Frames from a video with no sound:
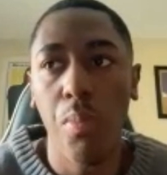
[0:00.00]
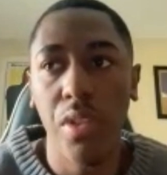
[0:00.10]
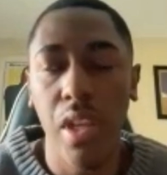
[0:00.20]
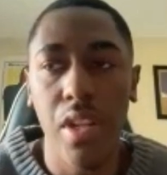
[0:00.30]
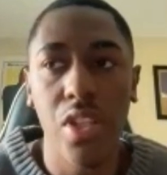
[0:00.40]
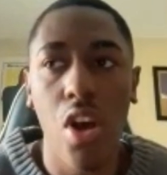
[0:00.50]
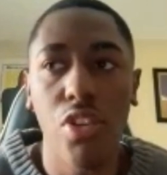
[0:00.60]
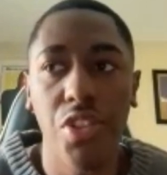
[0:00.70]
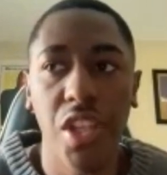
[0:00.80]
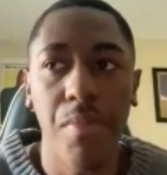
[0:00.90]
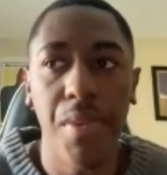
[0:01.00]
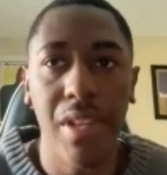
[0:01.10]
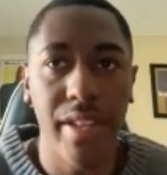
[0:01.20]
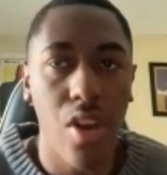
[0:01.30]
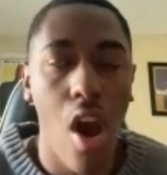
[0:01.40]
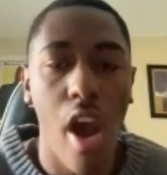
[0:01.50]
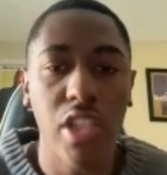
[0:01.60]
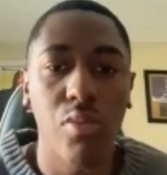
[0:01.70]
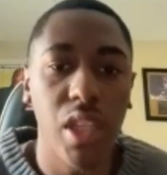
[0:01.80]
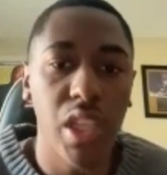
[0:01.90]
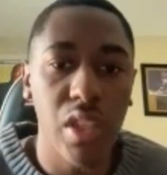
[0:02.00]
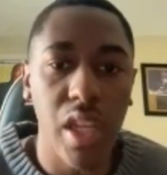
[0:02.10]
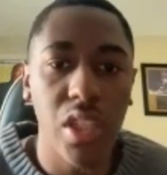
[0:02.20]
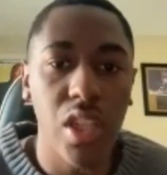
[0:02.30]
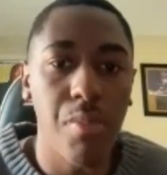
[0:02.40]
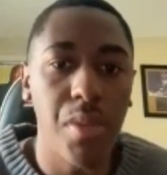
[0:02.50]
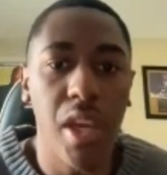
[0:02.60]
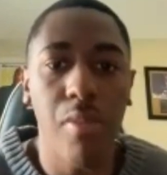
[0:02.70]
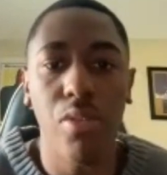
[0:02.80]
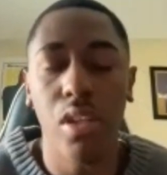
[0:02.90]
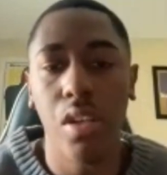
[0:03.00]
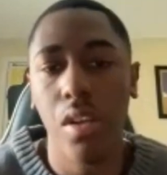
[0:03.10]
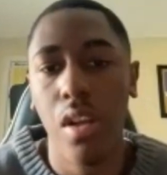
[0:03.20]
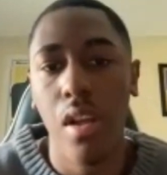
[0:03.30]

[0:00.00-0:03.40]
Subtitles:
but then there's also going to be like the Hawks rookie that's going to be able to